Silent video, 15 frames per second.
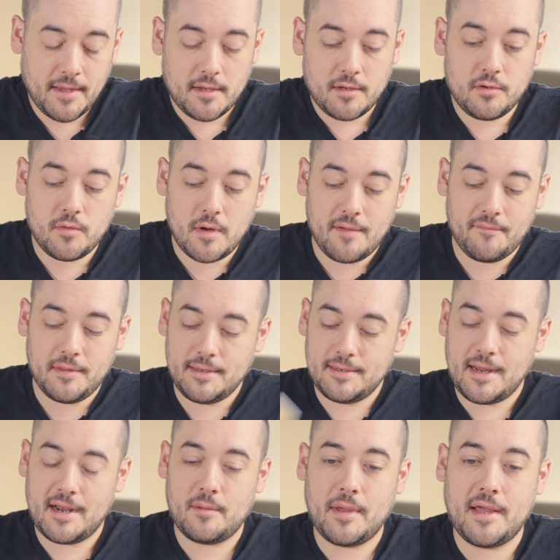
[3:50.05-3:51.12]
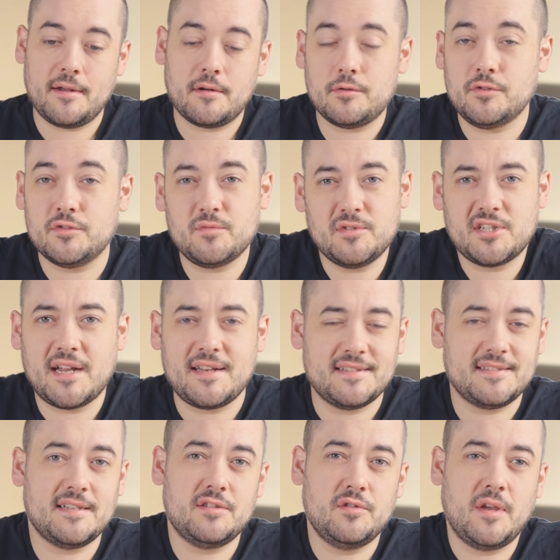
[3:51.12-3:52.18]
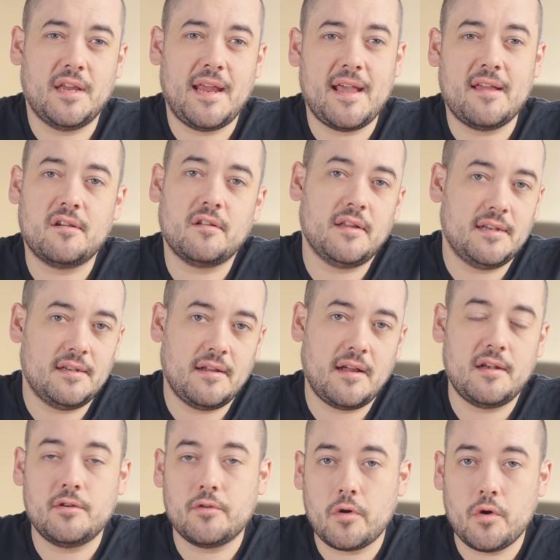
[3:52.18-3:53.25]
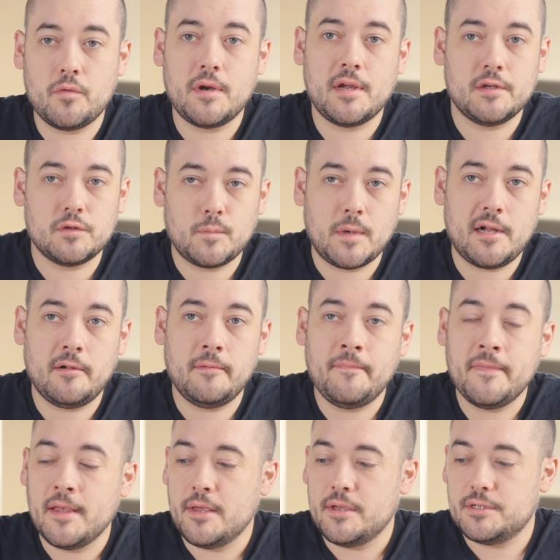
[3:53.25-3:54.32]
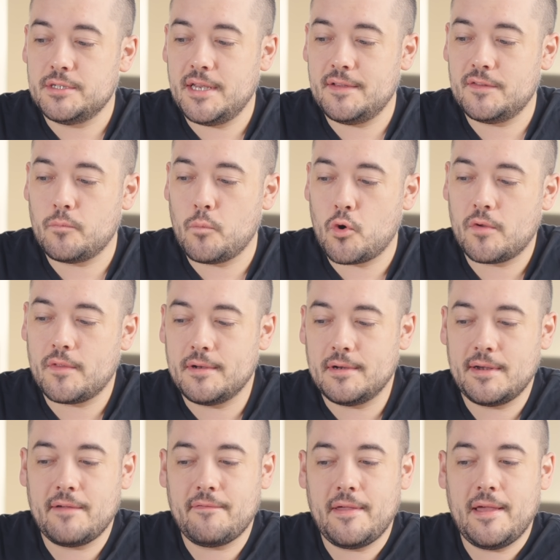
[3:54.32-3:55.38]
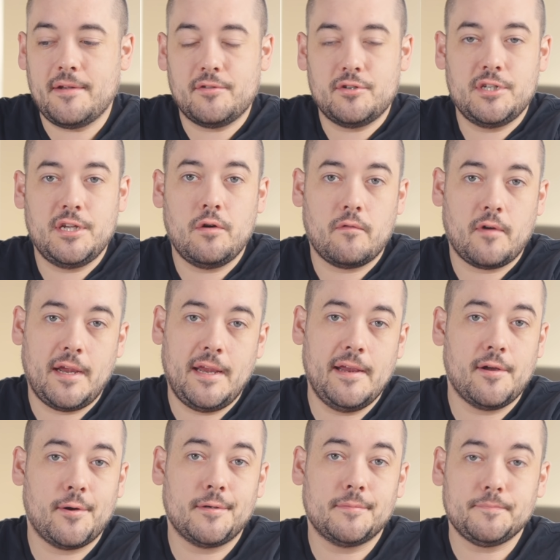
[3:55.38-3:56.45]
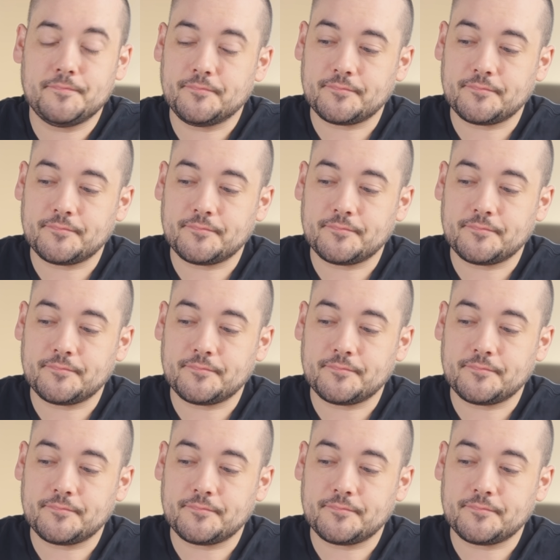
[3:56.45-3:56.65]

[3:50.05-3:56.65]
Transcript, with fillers: You do have the 9 of Pentacles, which kind of says you can handle it on your own as well. She has more than enough energy over here.